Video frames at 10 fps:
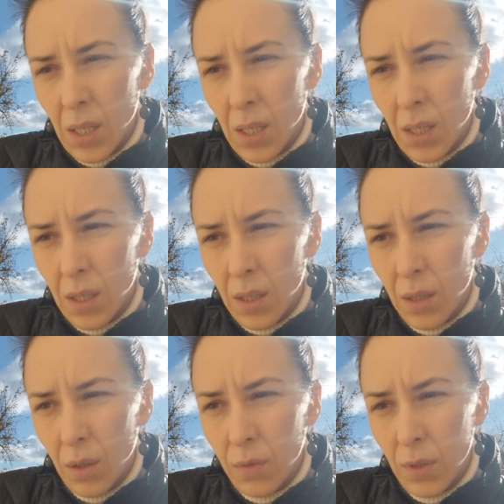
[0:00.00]

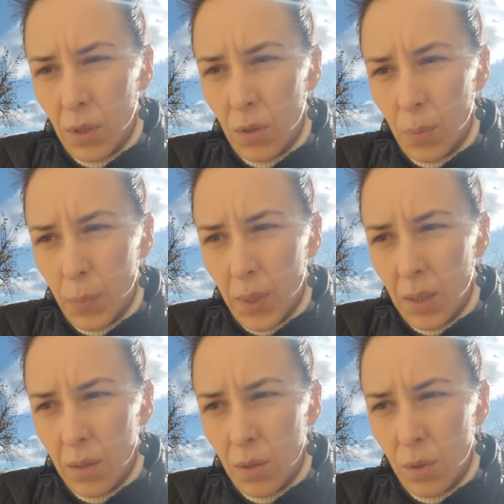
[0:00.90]
of the Europeans to